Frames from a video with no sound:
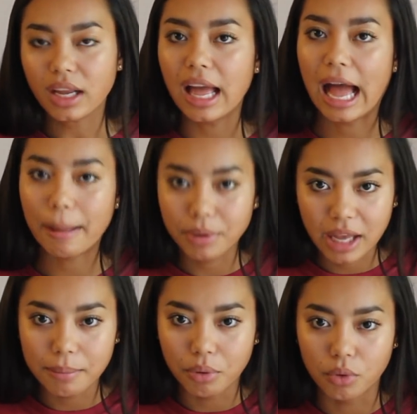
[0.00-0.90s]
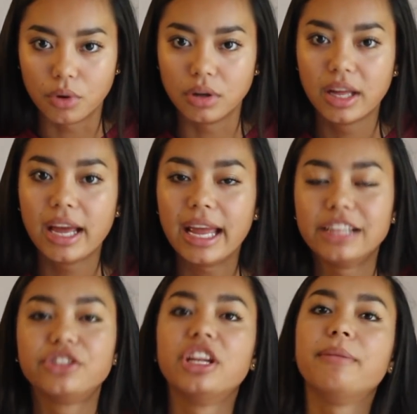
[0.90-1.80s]
applicant pool.
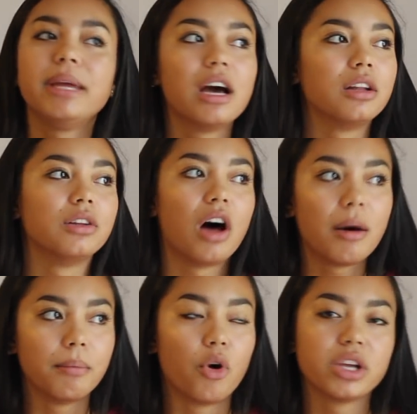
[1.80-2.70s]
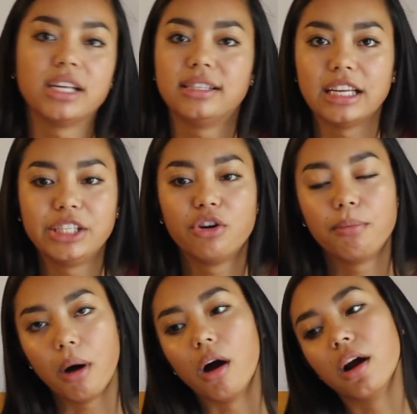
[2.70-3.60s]
It's going to be a lot more that sets you
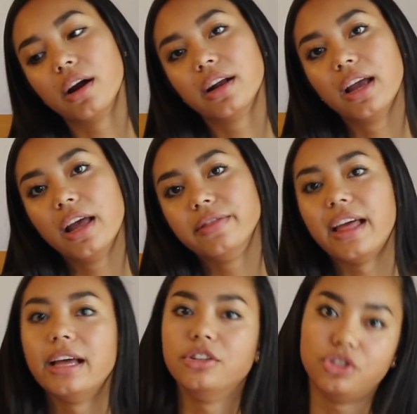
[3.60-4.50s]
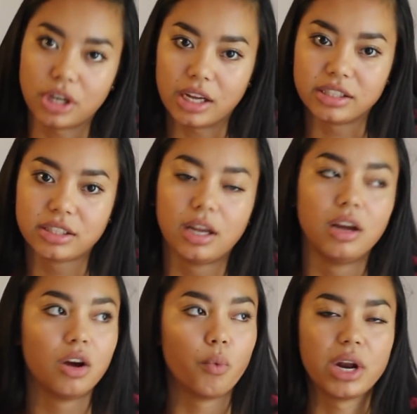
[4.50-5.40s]
apart than just
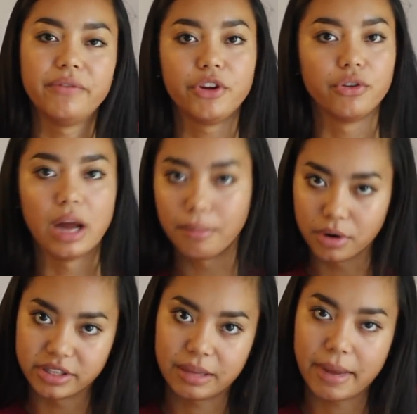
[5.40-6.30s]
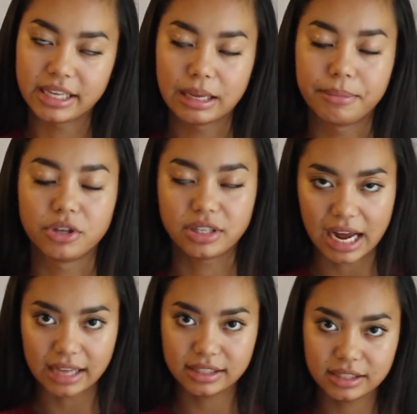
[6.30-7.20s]
one of your numbers that makes up your
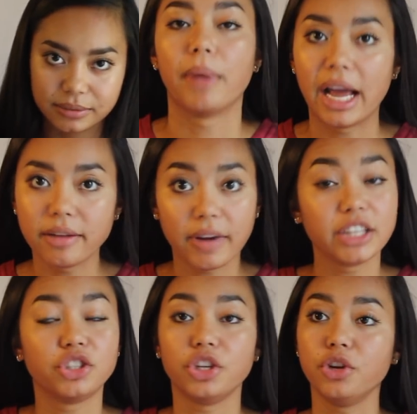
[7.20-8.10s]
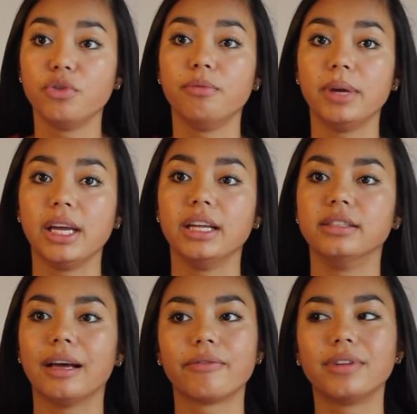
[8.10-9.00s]
stats. My advice to you would be
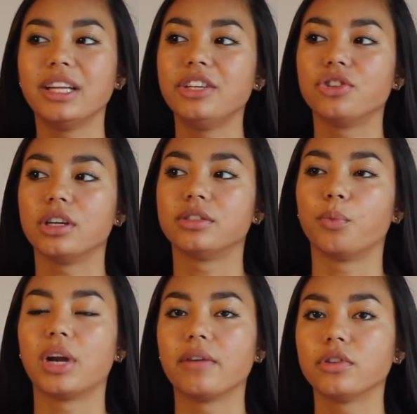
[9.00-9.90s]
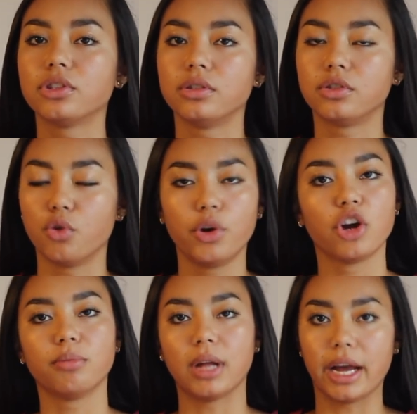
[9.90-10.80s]
definitely just whatever school
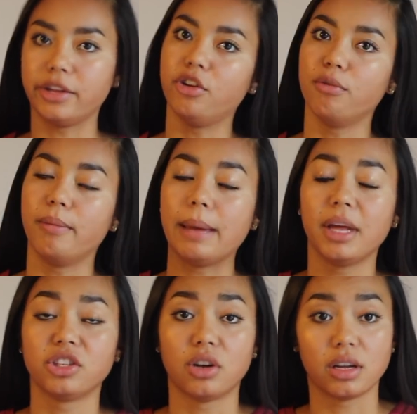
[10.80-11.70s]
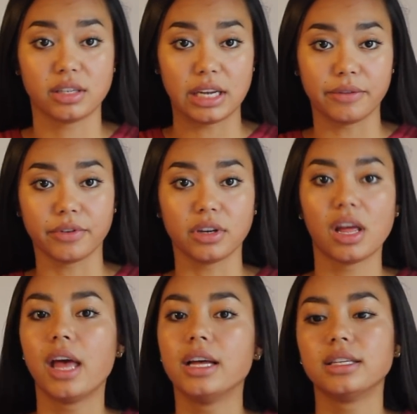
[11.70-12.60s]
you're applying to, maybe it's not
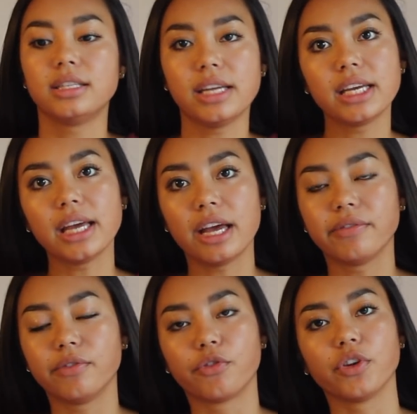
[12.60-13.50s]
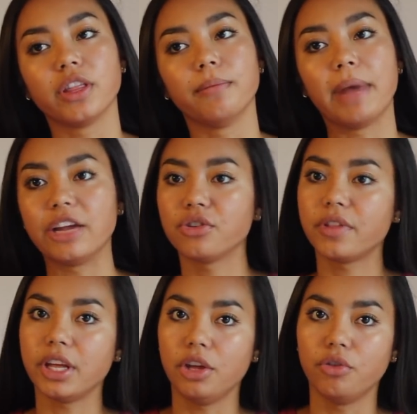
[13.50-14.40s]
Stanford, see if for the major
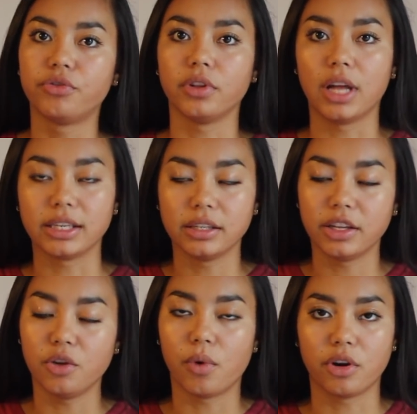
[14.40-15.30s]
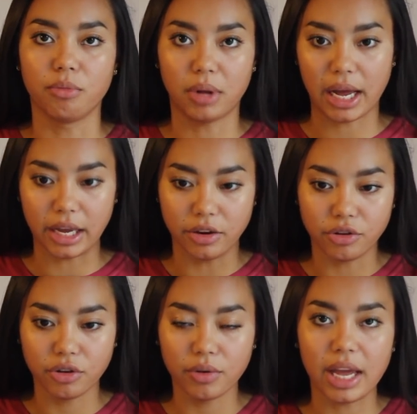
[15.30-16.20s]
that you've selected that you want to apply
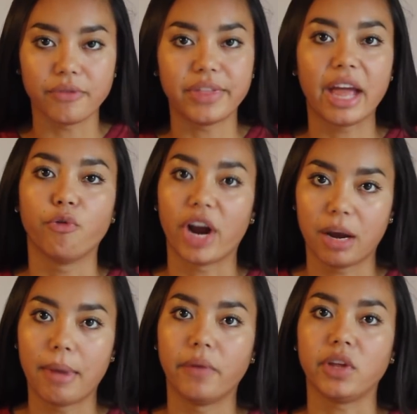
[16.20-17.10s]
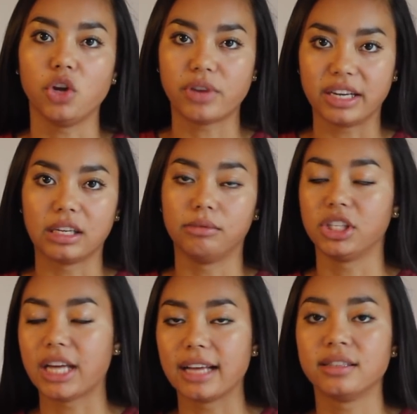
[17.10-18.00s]
into, if they recommend that you take
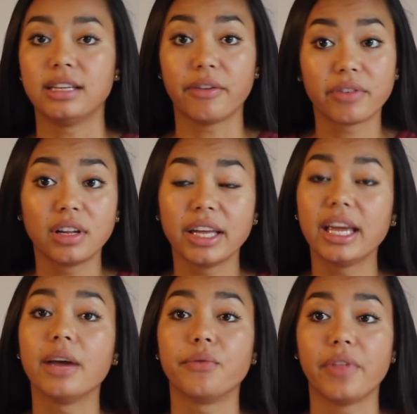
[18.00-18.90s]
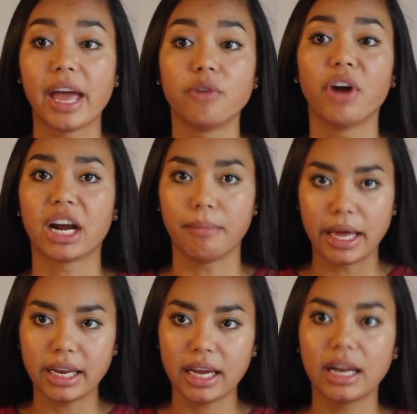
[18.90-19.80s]
subject tests. Definitely if they
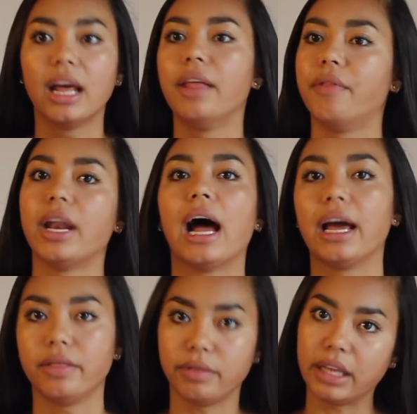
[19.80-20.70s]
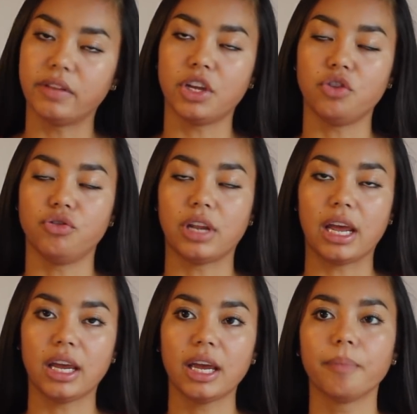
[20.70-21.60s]
recommend it, then I think that you should
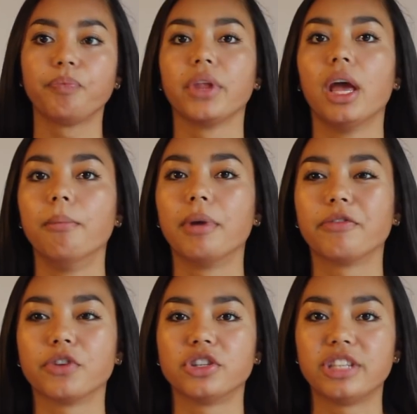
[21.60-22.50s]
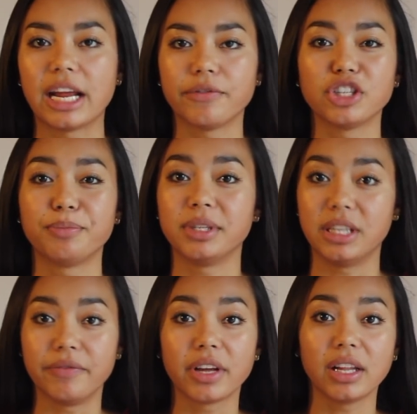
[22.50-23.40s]
take it. But for Stanford
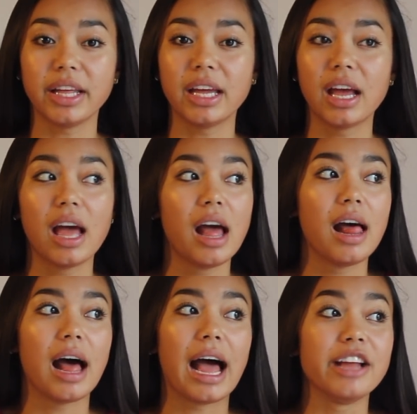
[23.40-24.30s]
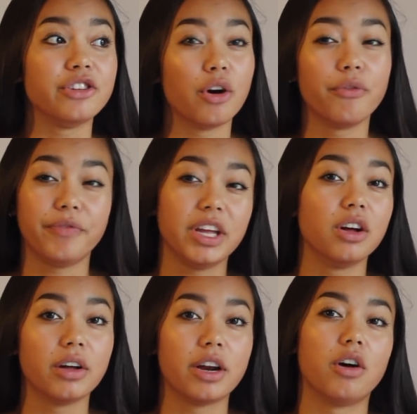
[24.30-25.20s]
specifically, I don't
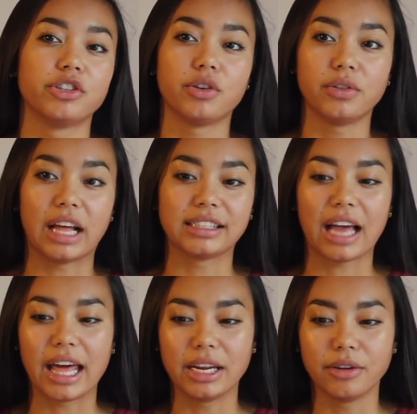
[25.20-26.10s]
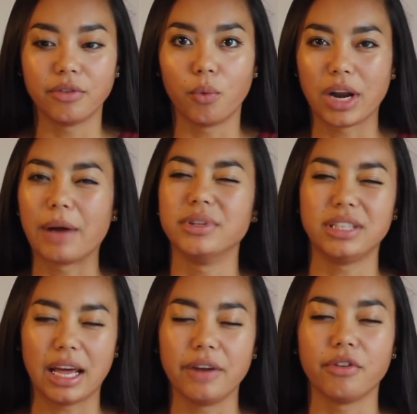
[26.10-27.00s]
feel, and also that's kind of what I was
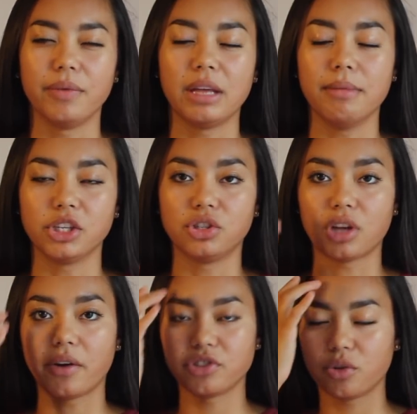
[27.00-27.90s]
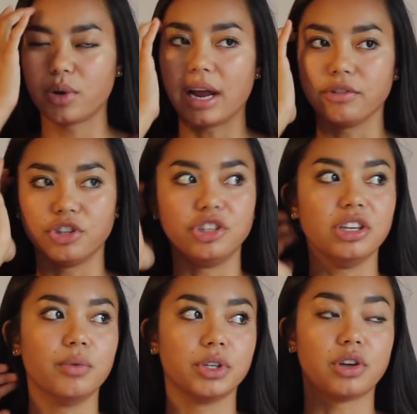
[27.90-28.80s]
getting from the admissions officer whenever
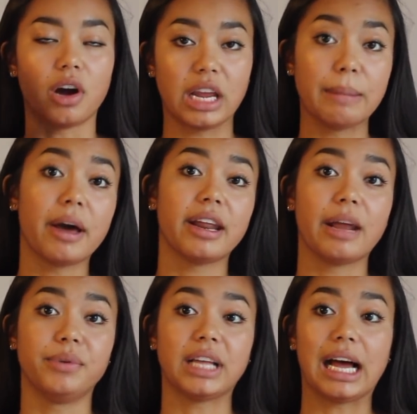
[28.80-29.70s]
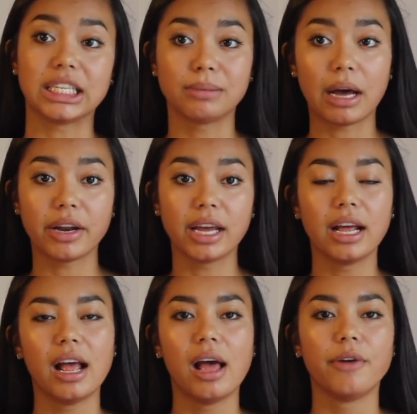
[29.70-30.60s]
she was talking about it and was asked about
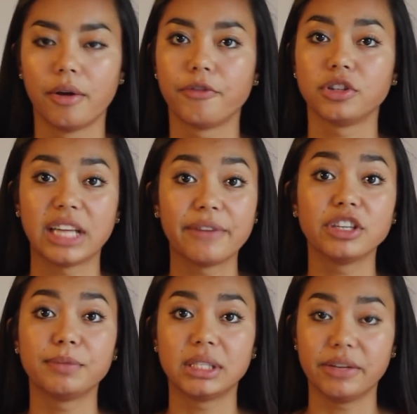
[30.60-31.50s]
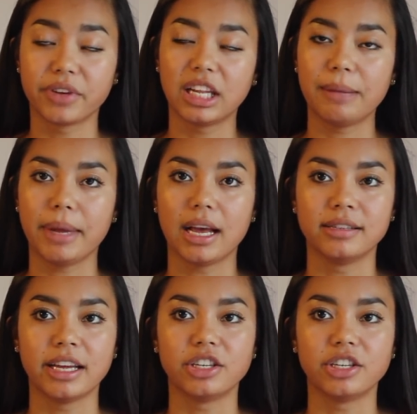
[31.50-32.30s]
it, for Stanford specifically, because they